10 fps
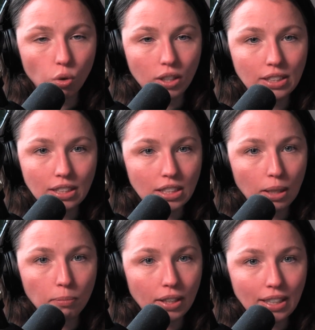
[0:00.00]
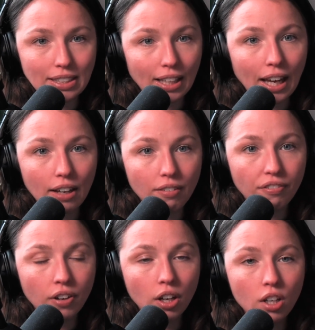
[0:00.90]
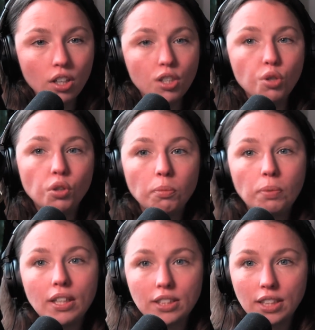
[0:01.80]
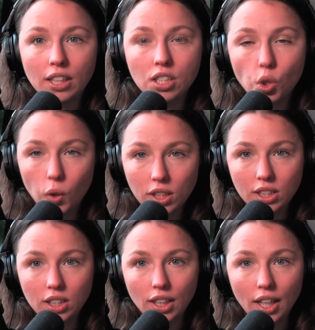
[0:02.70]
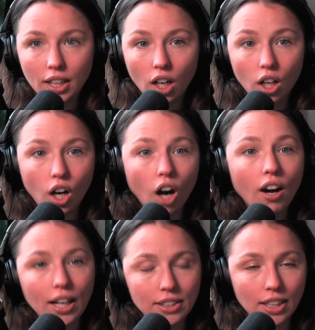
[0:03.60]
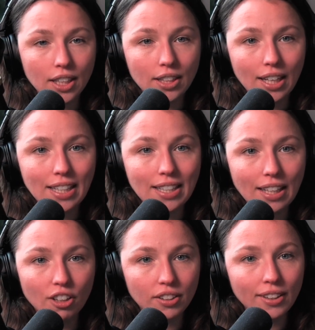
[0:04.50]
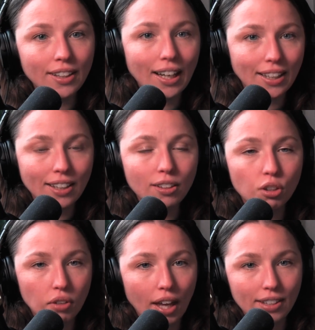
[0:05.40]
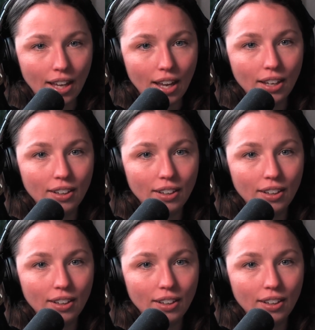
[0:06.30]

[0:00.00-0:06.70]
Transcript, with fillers: choice in somebody's life. Sure. You could be a second choice to like a car accident that he did or did not get into that day,